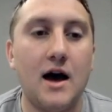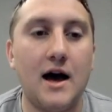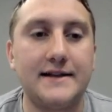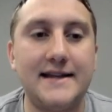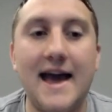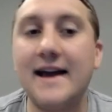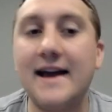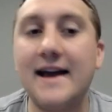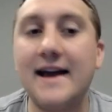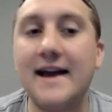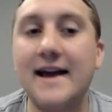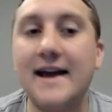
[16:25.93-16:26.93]
Tech is
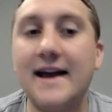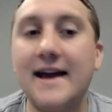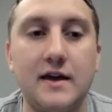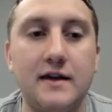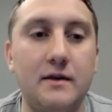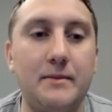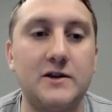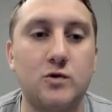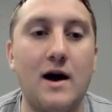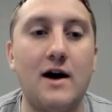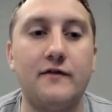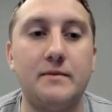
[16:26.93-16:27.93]
12th in the Big
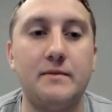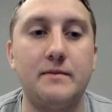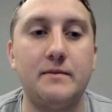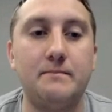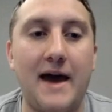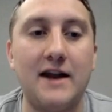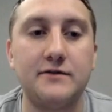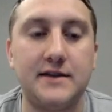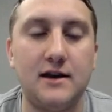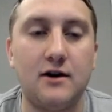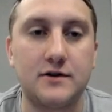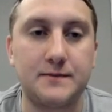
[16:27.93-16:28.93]
12 in penalty
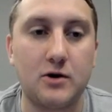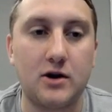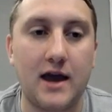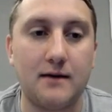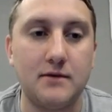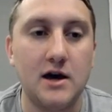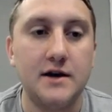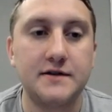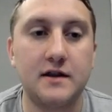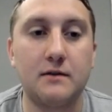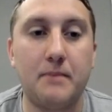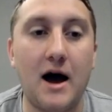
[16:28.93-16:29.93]
yards per game. So
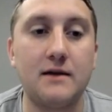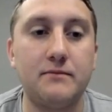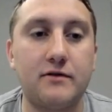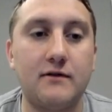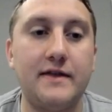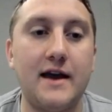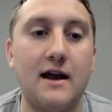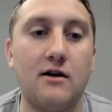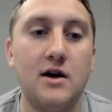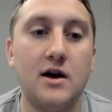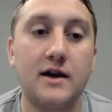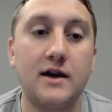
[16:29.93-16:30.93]
they're bottom three
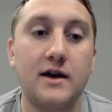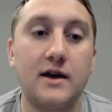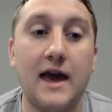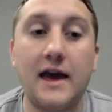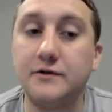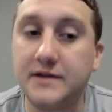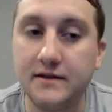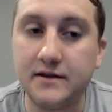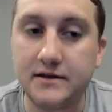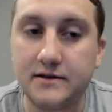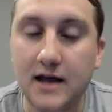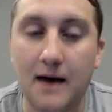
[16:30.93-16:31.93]
there. KU's in the
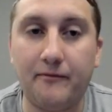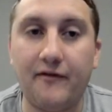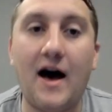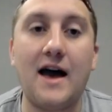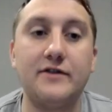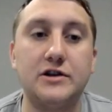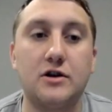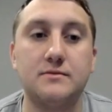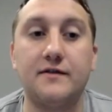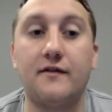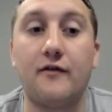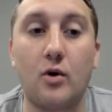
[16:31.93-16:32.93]
top five in terms
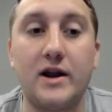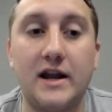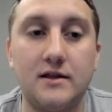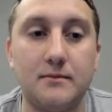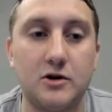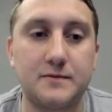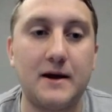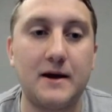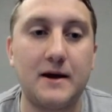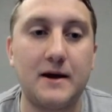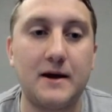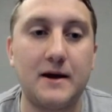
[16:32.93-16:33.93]
of avoiding the most
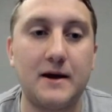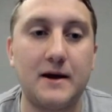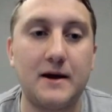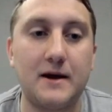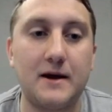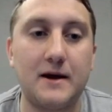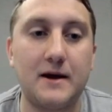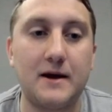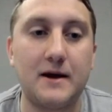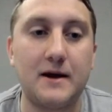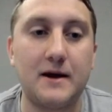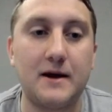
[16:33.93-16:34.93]
penalties. So Tech's averaging
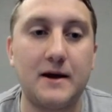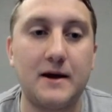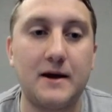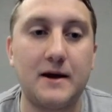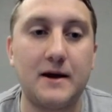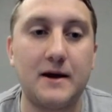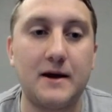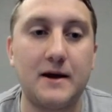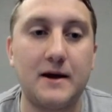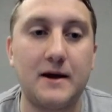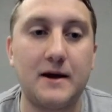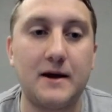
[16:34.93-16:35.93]
over 55
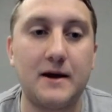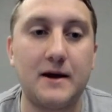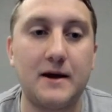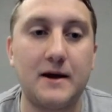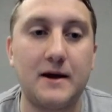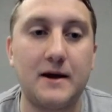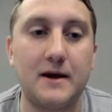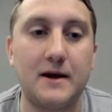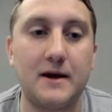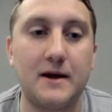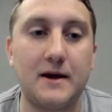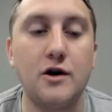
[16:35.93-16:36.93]
penalty yards per game.
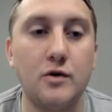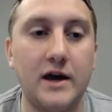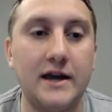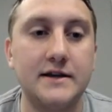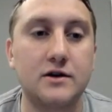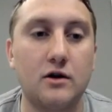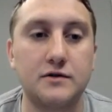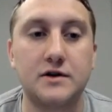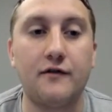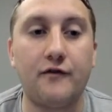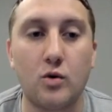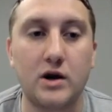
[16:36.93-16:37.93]
KU is
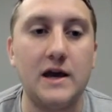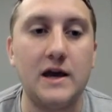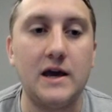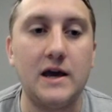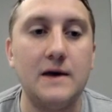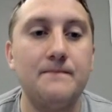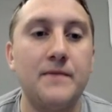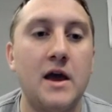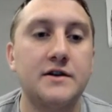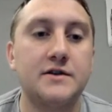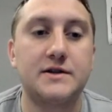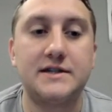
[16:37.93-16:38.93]
closer to 40.
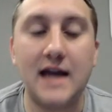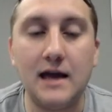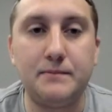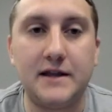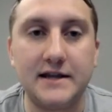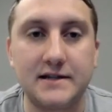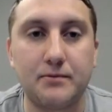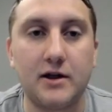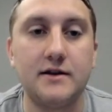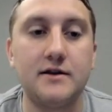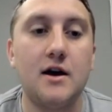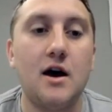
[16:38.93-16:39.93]
So stay
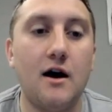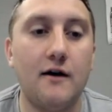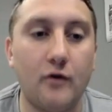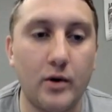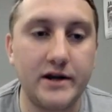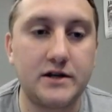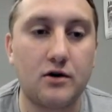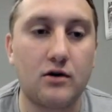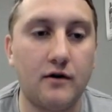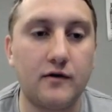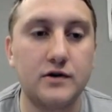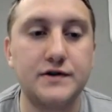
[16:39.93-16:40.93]
disciplined. Avoid
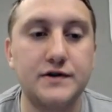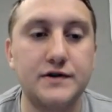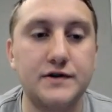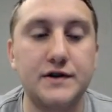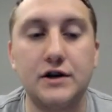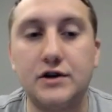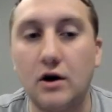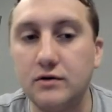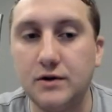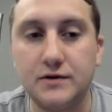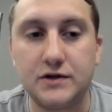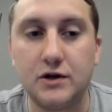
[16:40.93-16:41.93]
turnovers. Don't
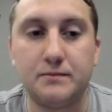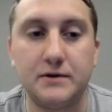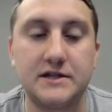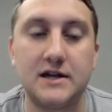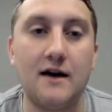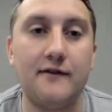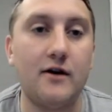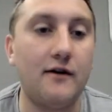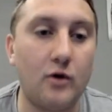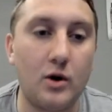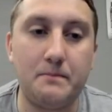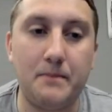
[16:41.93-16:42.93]
do stupid stuff.
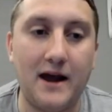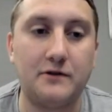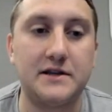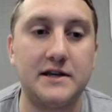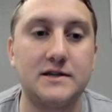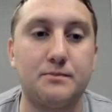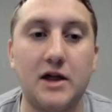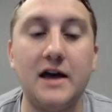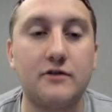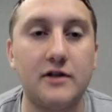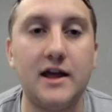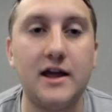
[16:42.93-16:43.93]
Avoid penalties.
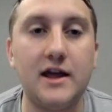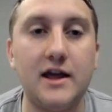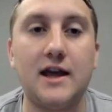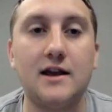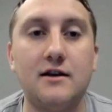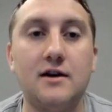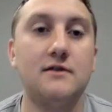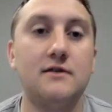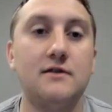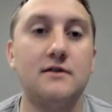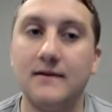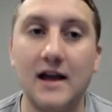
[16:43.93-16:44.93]
Play clean,
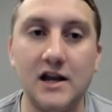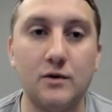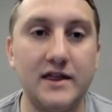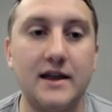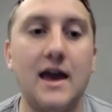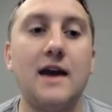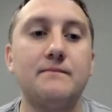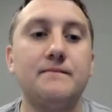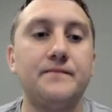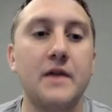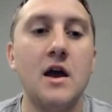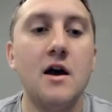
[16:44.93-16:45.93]
and you win the game.
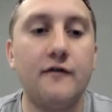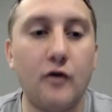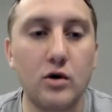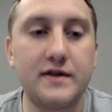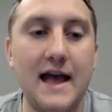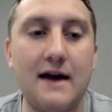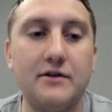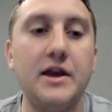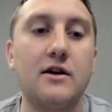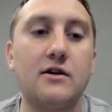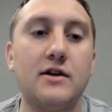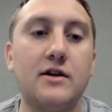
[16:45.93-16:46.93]
Fourth
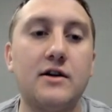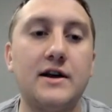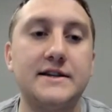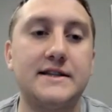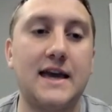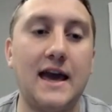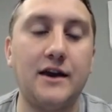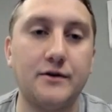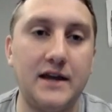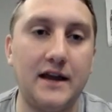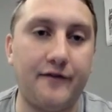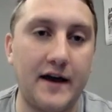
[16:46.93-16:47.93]
down here is the KU
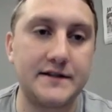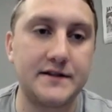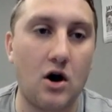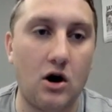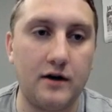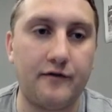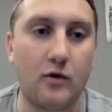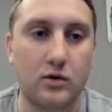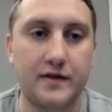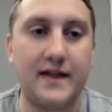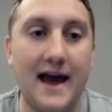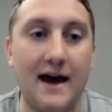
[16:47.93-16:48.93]
defense on
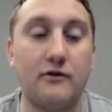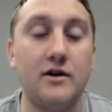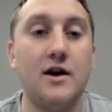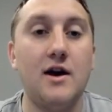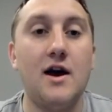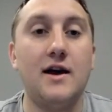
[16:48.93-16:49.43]
fourth down.